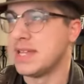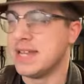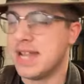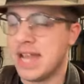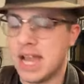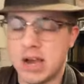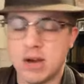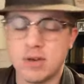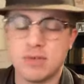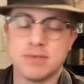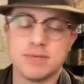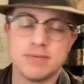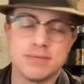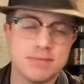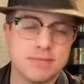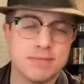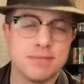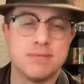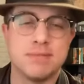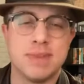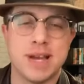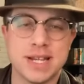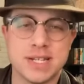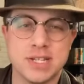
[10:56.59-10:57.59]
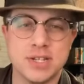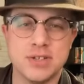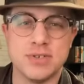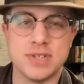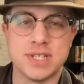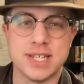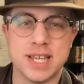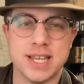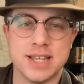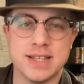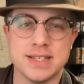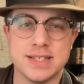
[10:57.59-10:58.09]
Now, my two
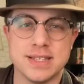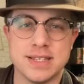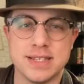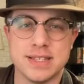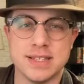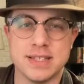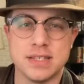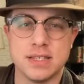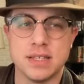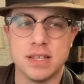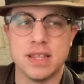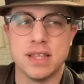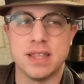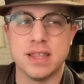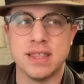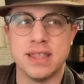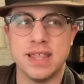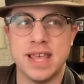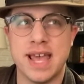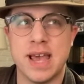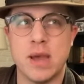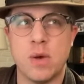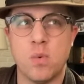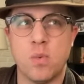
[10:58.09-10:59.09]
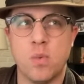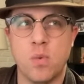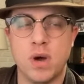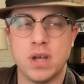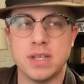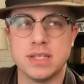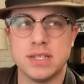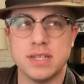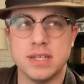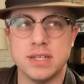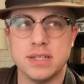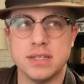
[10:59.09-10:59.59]
cents is that
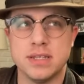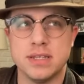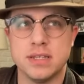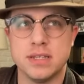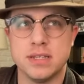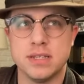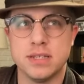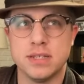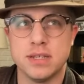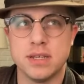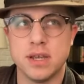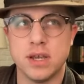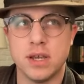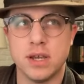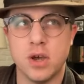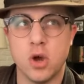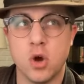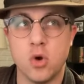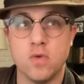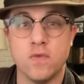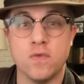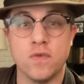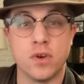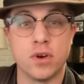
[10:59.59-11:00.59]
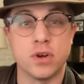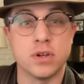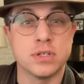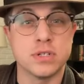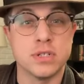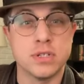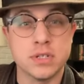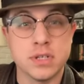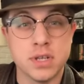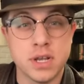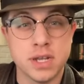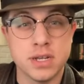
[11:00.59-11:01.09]
wasn't
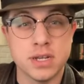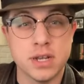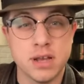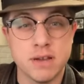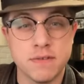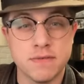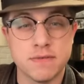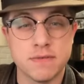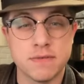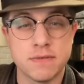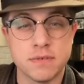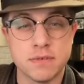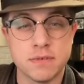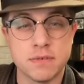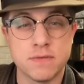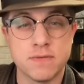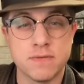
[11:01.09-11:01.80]
overt enough